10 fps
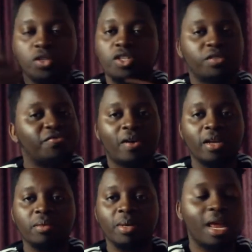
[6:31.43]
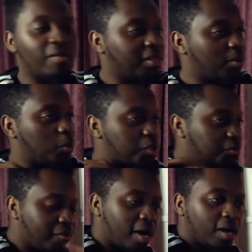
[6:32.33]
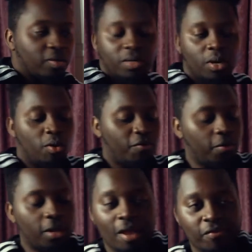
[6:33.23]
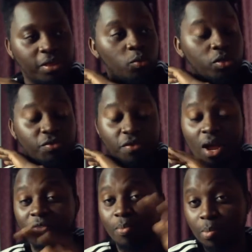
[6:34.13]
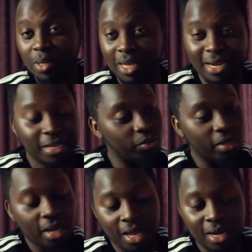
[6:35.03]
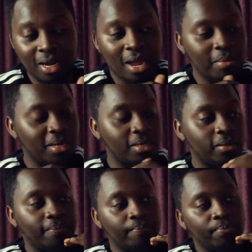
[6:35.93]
was just fire, man. Everything was fire. Everything was fire from the beginning to the end. I mean,